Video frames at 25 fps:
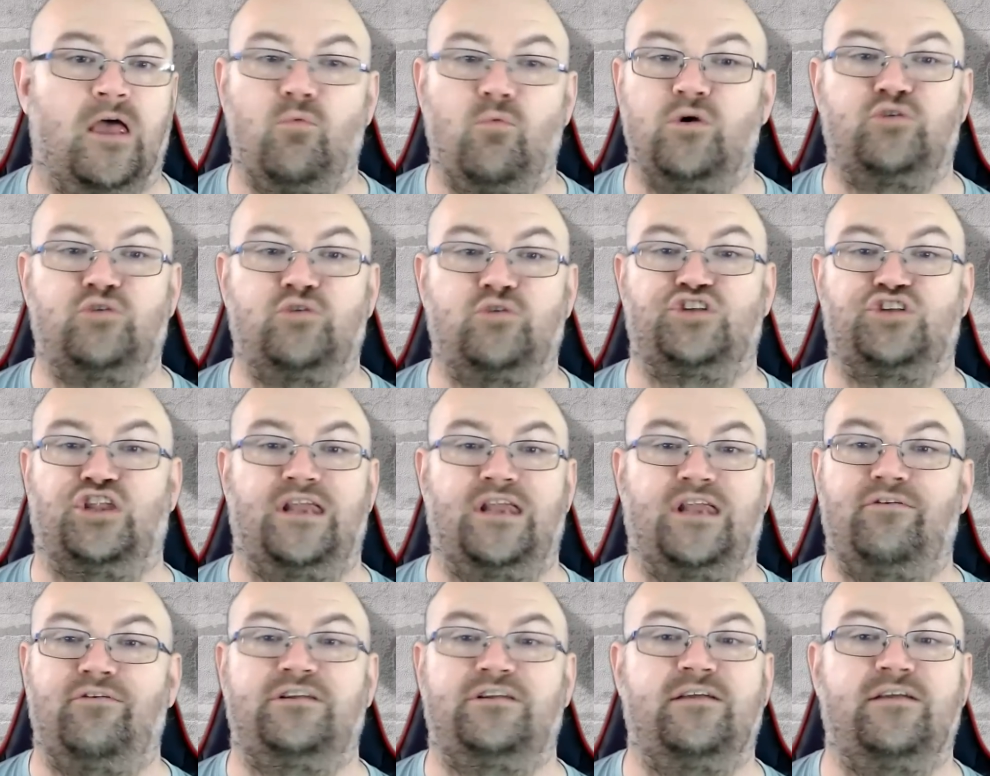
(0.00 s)
which was the
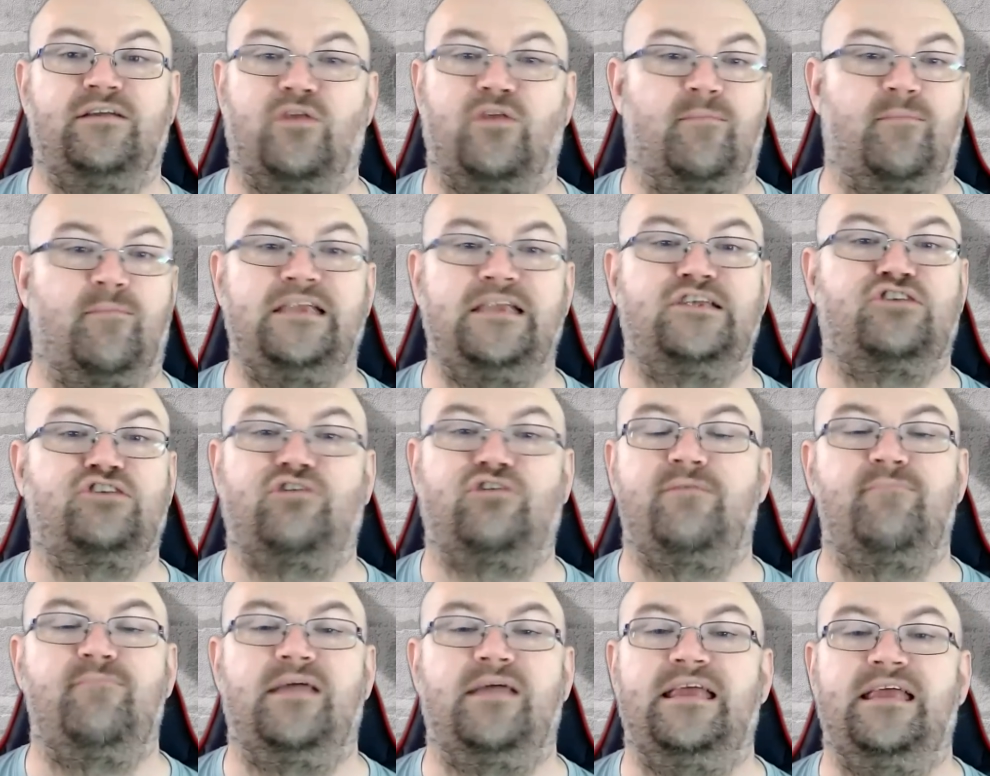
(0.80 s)
narrative the
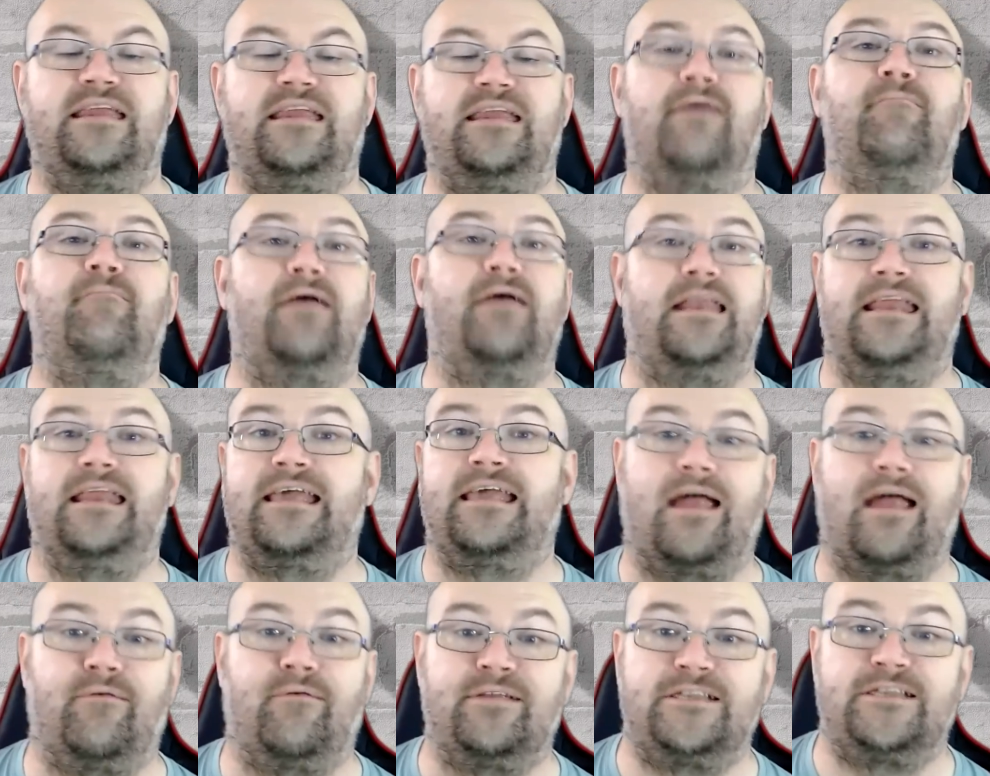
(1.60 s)
mainstream media mainly
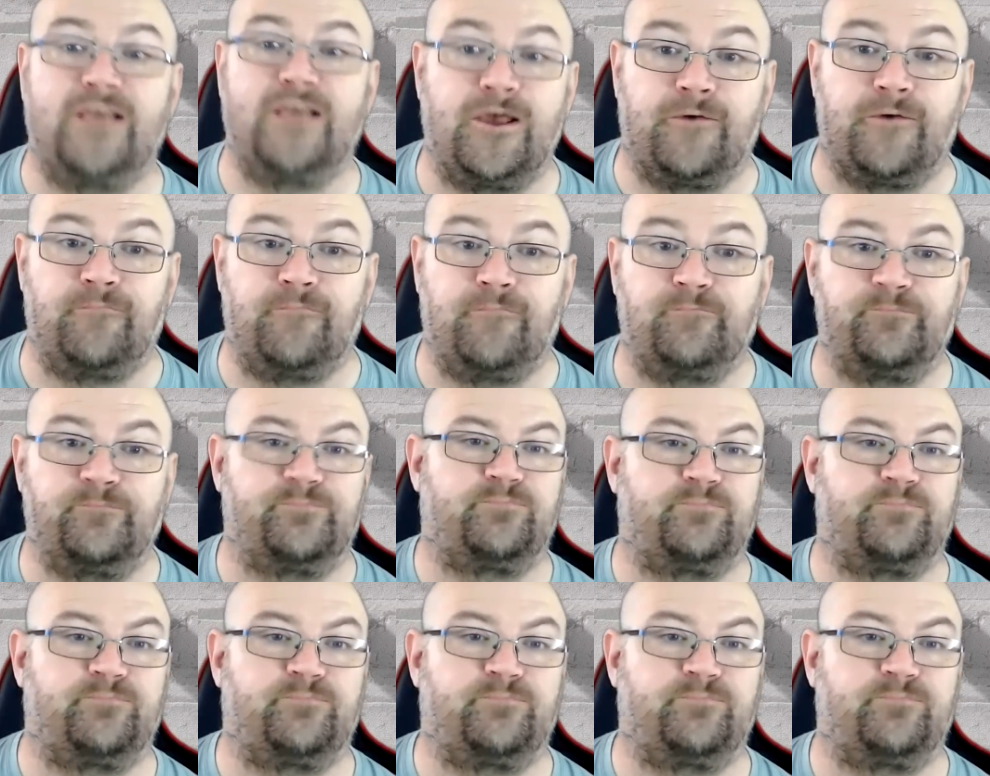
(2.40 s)
carried too.